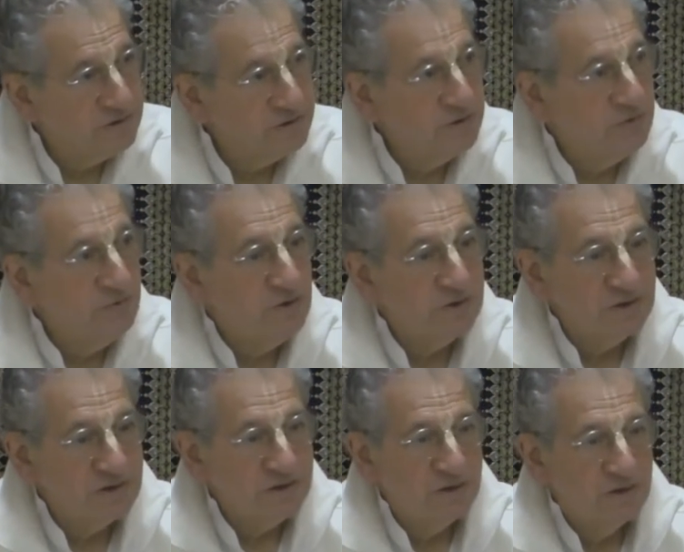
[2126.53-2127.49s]
So
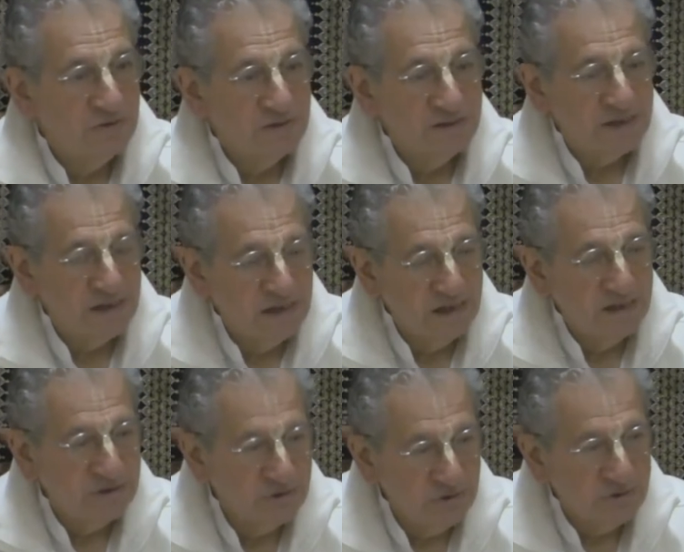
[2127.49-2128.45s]
devotional service
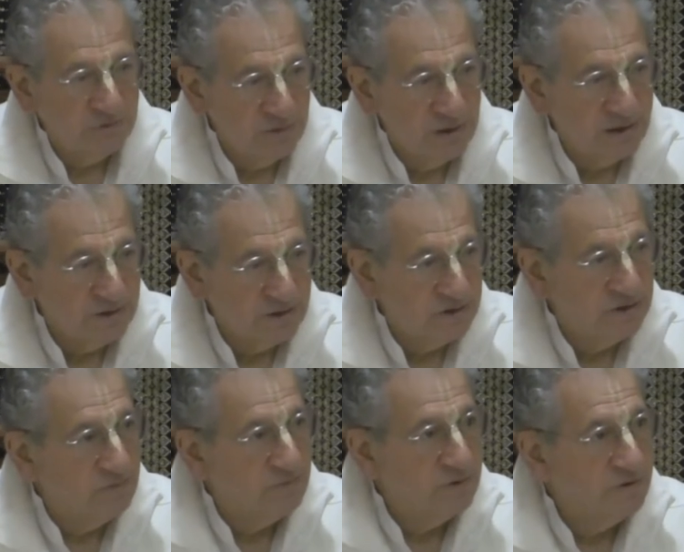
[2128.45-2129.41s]
is your
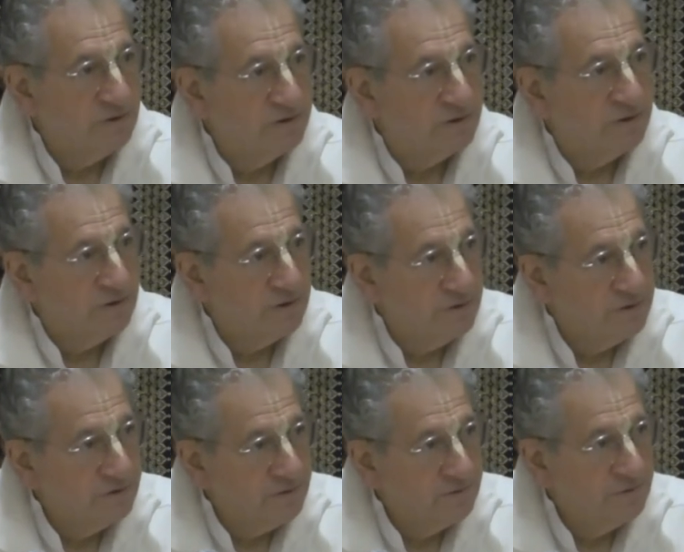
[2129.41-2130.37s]
relationship with Krishna.
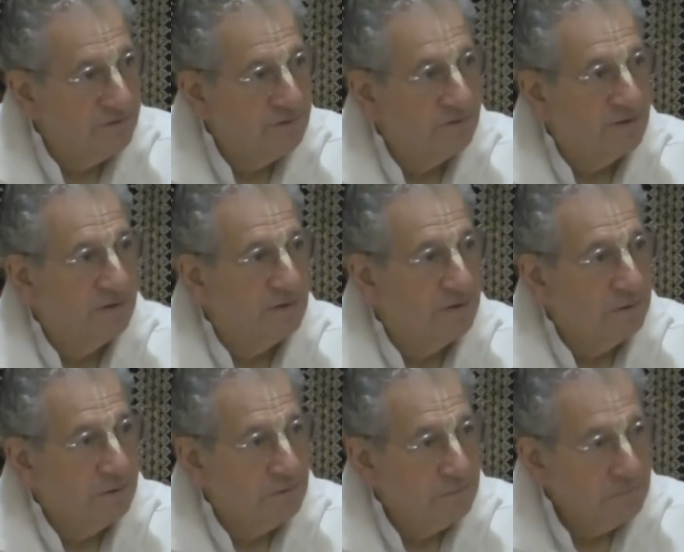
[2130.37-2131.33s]
Okay.
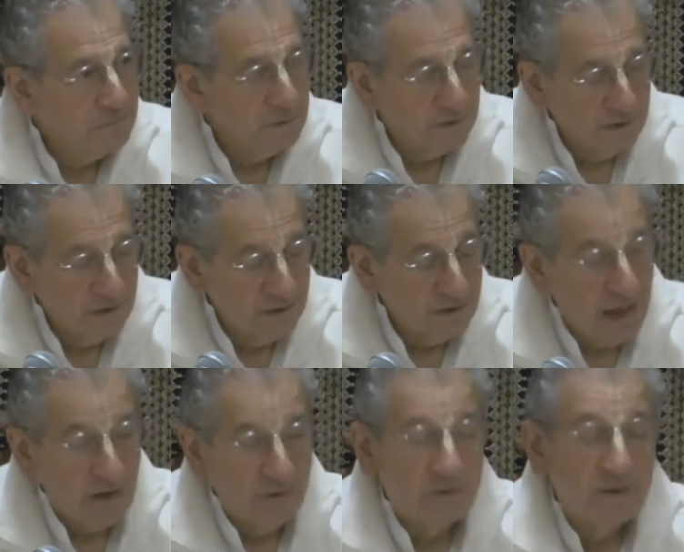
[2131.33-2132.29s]

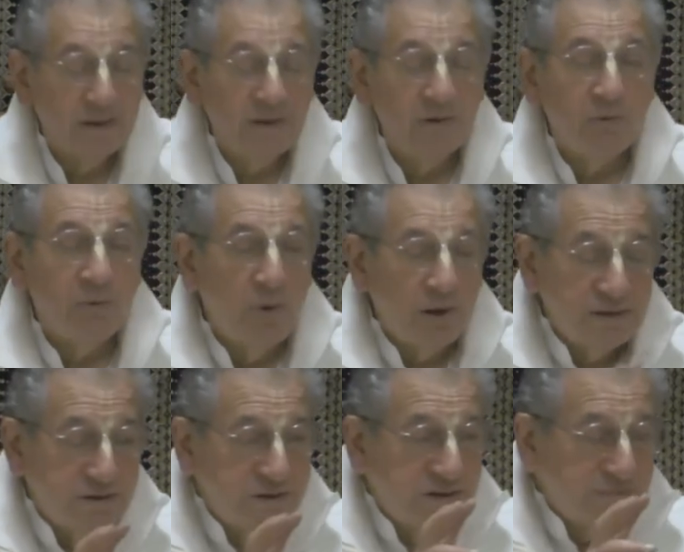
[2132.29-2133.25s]
Now,
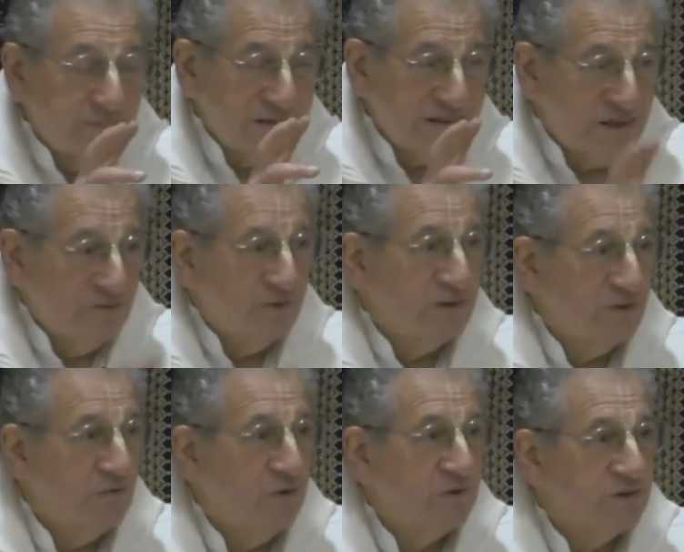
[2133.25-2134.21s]
what specific
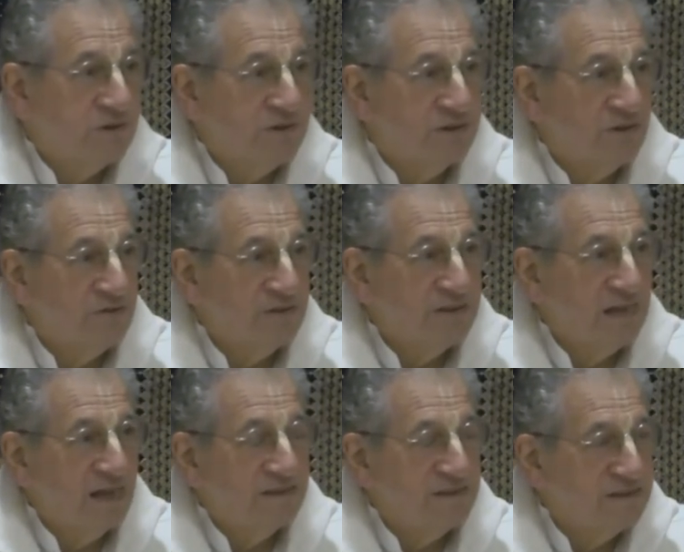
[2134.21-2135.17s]
devotional service,
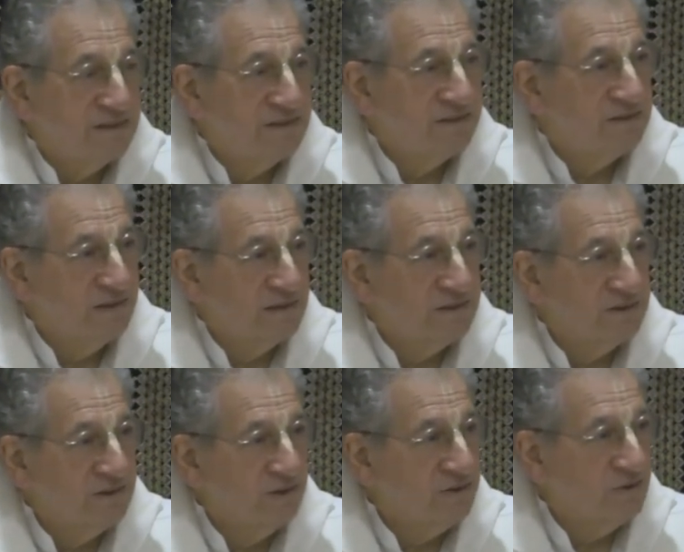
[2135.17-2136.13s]
that's
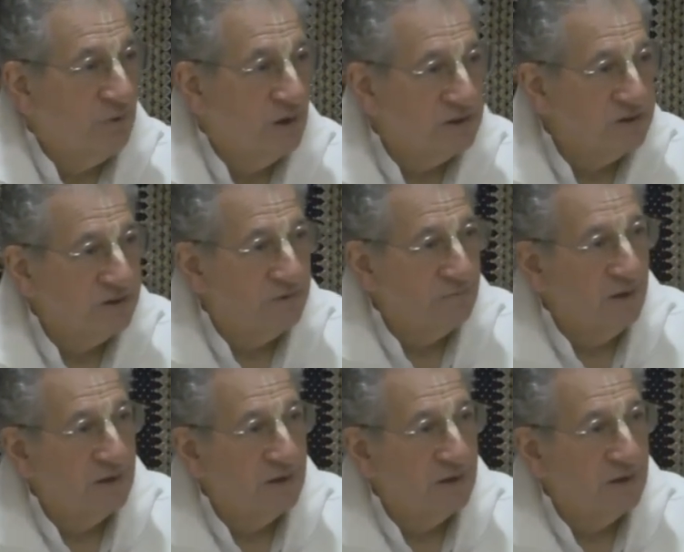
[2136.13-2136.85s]
that's another question.